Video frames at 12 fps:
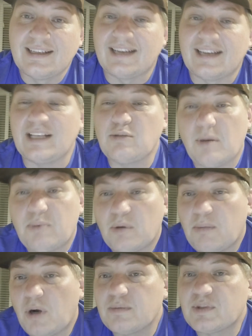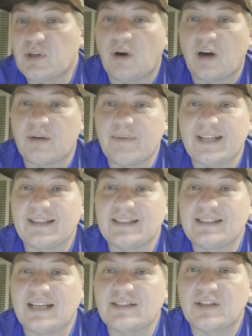And that's why I promote them so hard, man.
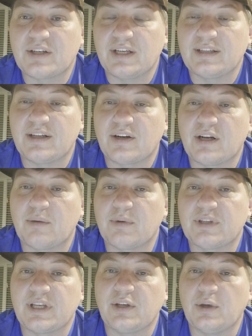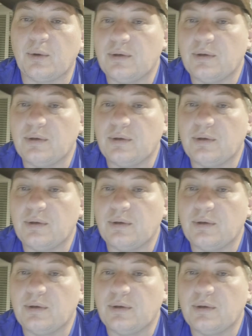These guys are good. They're good at what they do.